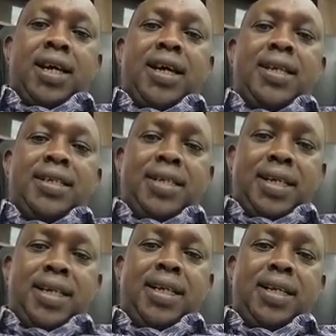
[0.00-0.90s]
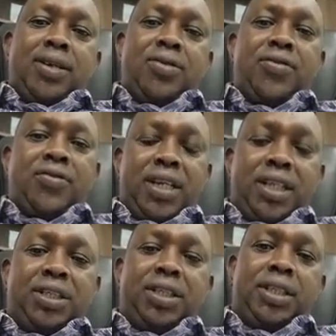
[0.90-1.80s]
until we
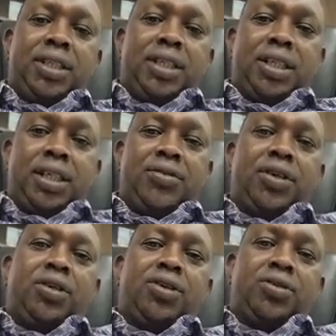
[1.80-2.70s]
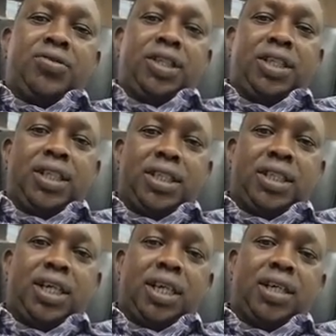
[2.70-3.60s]
finished. If you're going to finish
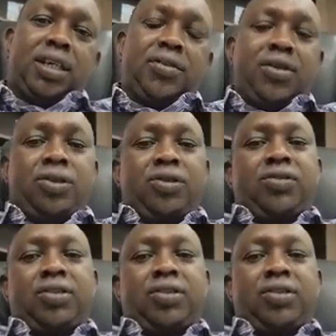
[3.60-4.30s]
next year, if you're going to